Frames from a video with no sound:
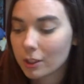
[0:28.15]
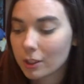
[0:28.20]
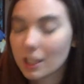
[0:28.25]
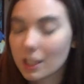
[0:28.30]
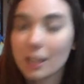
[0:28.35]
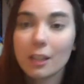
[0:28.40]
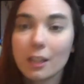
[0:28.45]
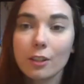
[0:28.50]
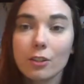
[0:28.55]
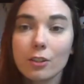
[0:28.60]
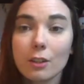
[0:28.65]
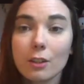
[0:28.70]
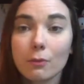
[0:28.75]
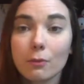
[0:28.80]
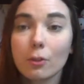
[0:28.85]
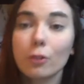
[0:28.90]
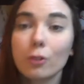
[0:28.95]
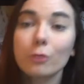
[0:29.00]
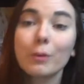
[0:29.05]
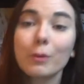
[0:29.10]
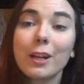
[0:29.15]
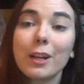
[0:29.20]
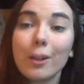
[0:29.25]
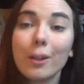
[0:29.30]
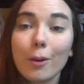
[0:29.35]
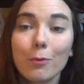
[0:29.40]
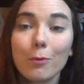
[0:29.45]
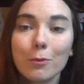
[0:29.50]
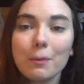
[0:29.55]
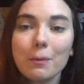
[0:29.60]
to get it because I forgot to bring it
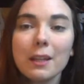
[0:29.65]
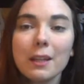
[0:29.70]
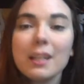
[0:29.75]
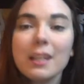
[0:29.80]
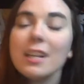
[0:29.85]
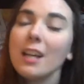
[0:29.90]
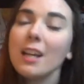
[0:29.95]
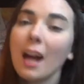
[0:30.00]
up with me.